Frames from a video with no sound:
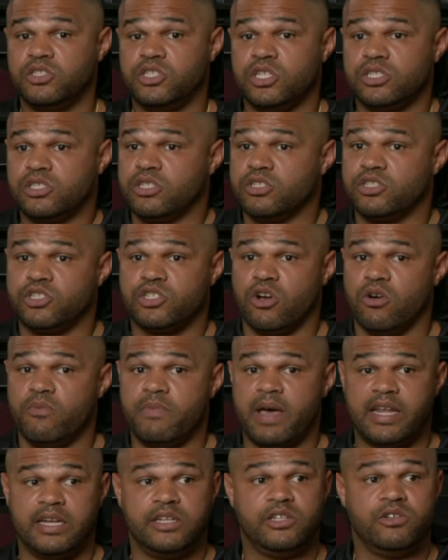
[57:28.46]
just to show
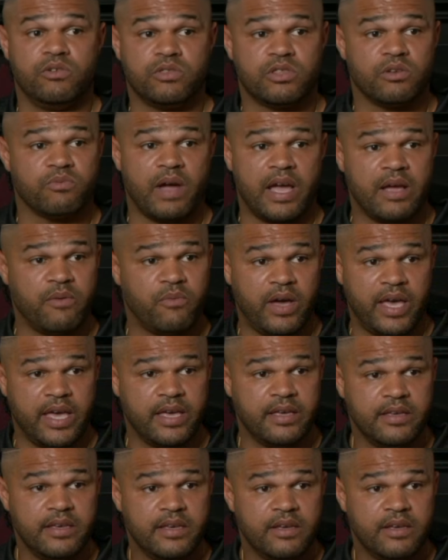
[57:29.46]
them how to do it the right way.